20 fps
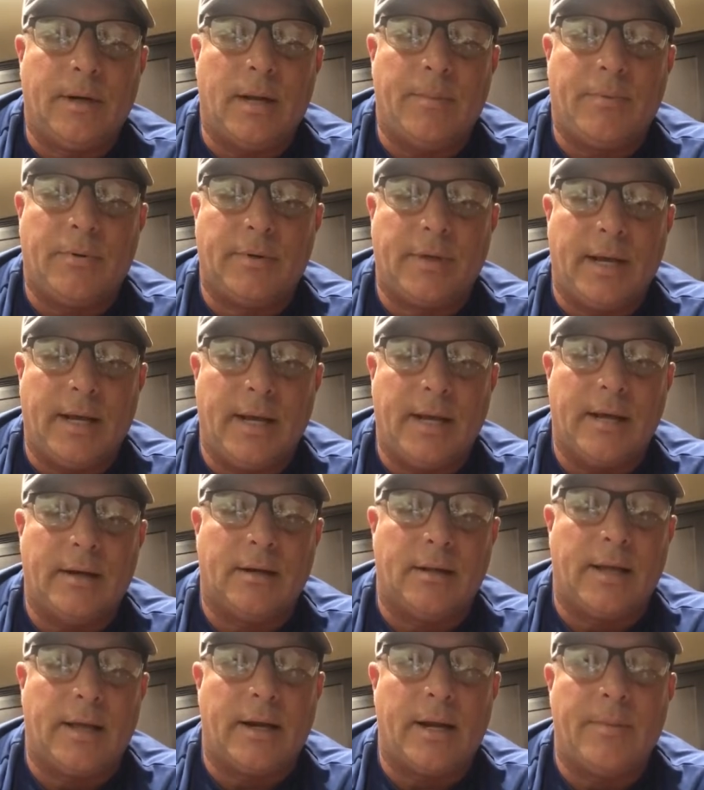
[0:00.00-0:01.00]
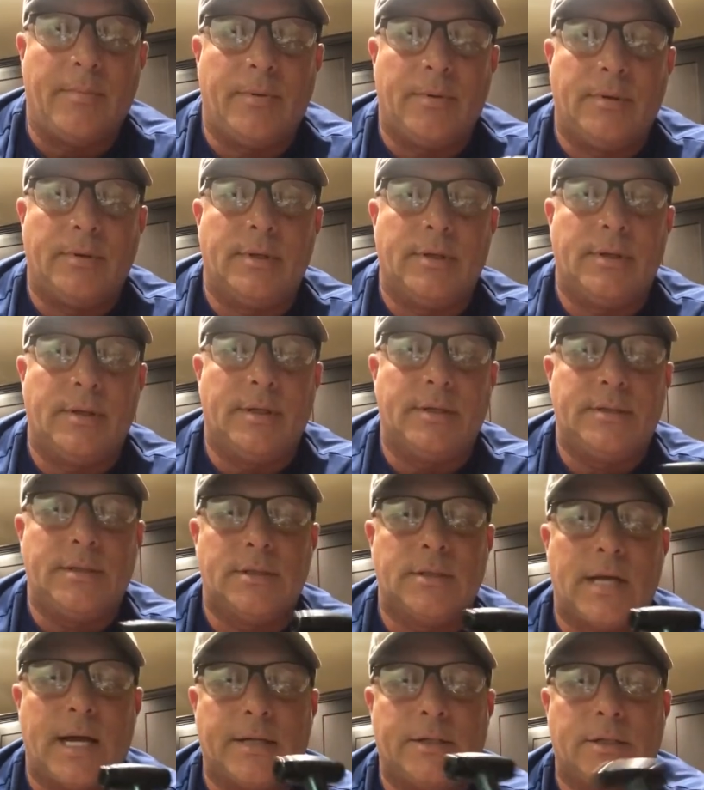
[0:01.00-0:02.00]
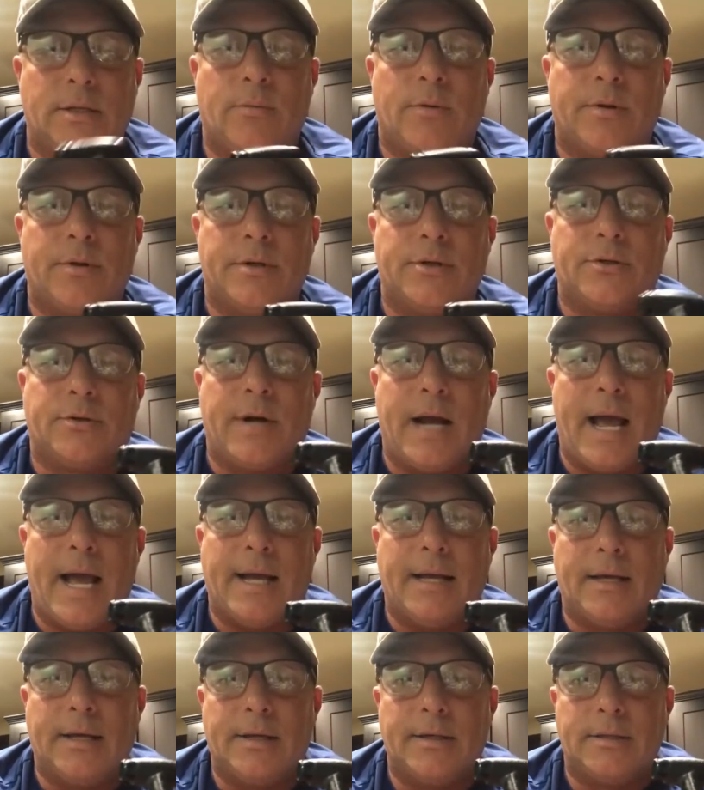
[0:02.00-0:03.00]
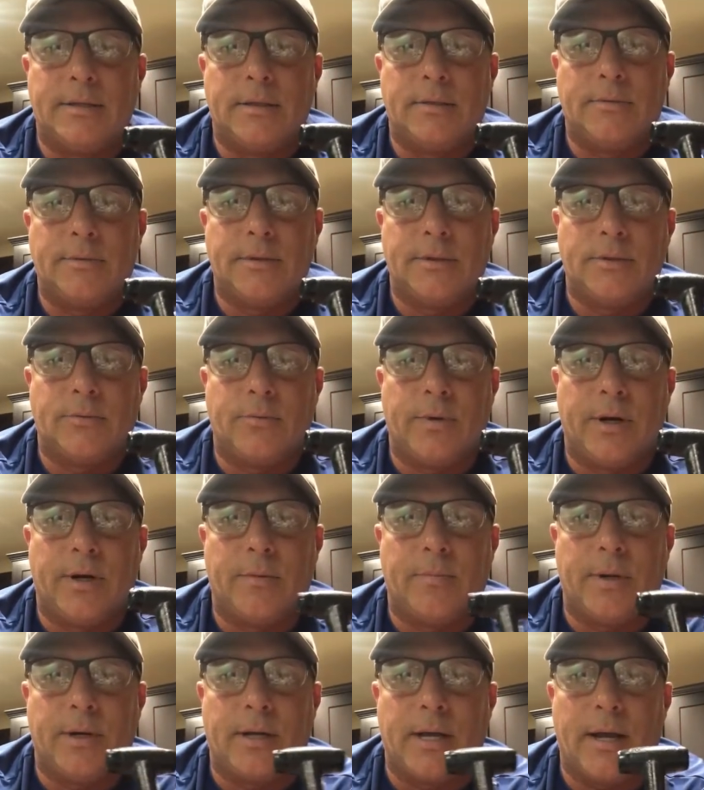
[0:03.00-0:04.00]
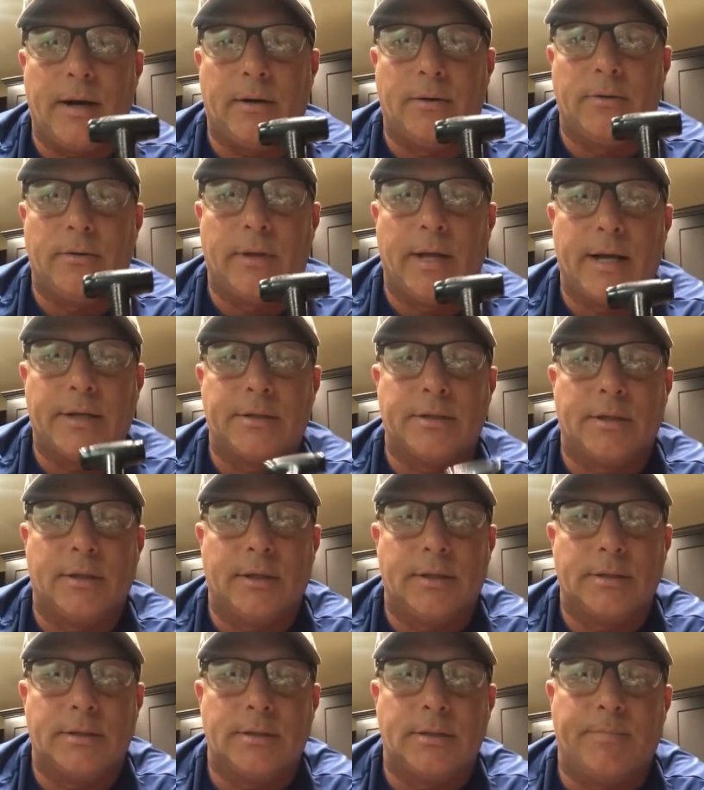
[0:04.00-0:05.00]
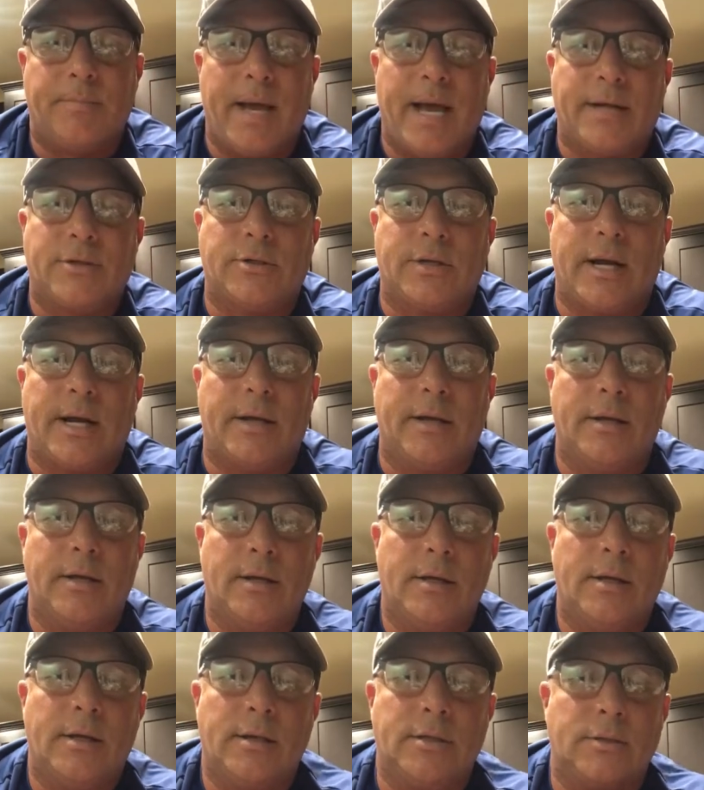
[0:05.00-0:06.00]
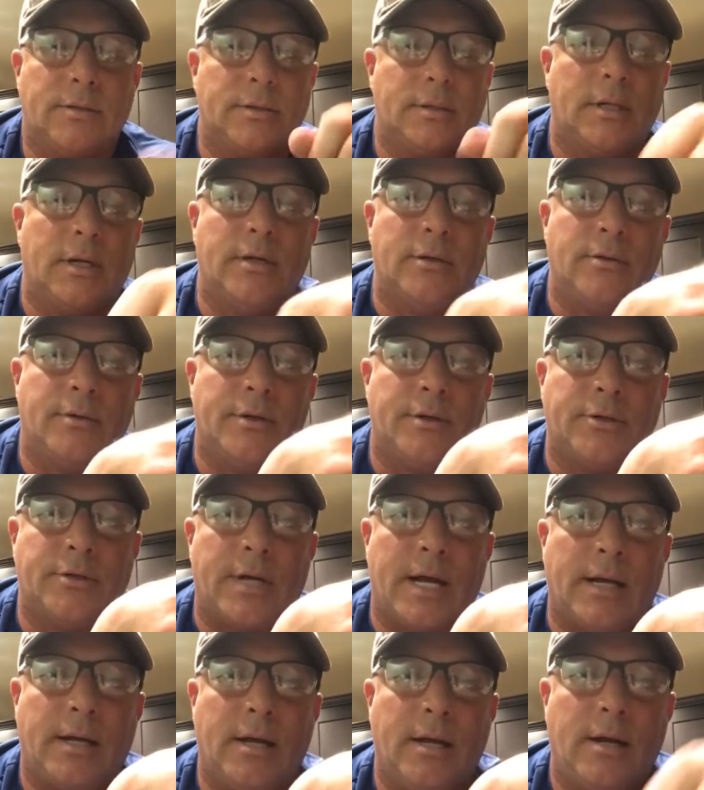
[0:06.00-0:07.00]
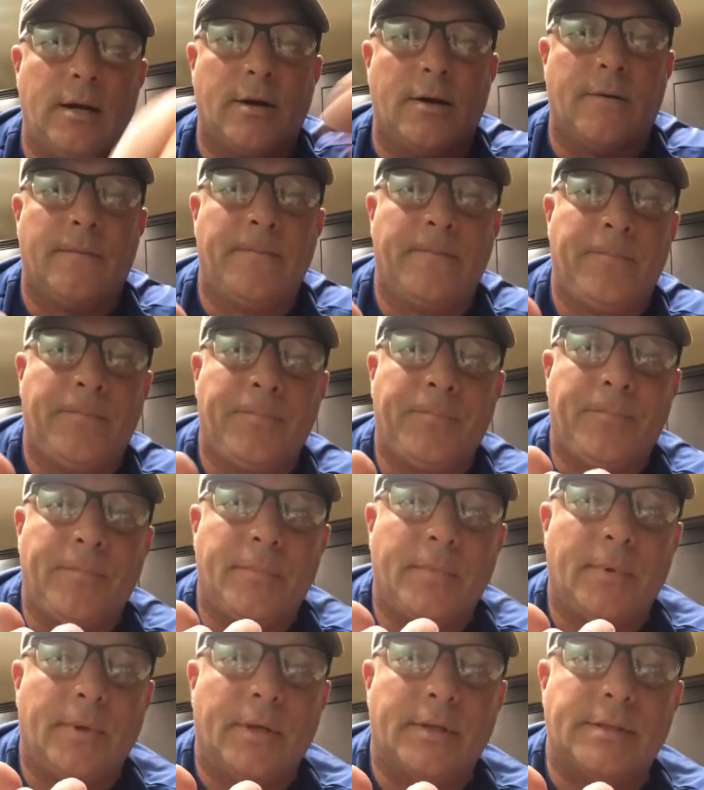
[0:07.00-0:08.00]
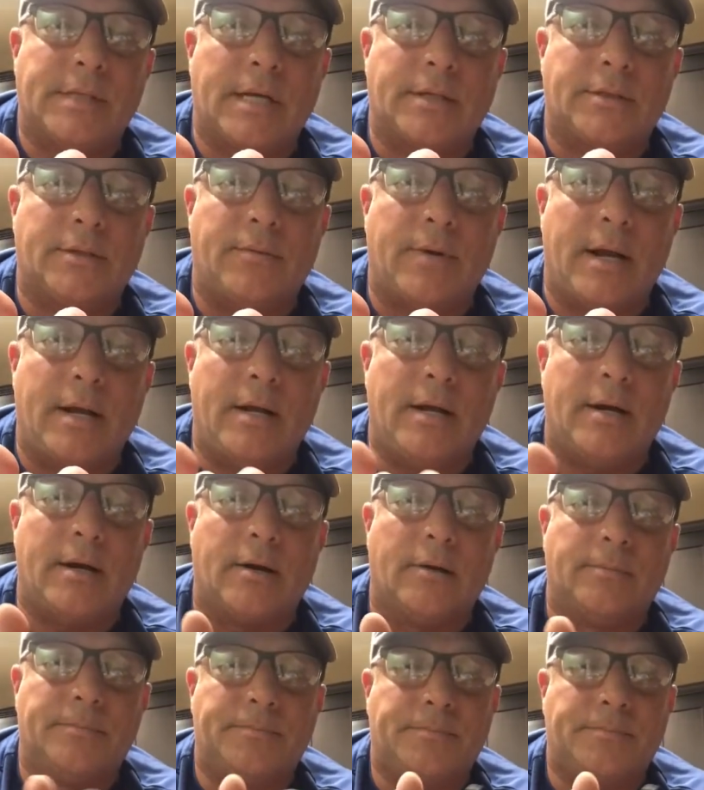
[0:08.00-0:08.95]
I pulled the handle out. This is actually where the drag is, which is weird, but kind of cool actually, because it's a back drag. So instead of doing your drag here, it's actually right here.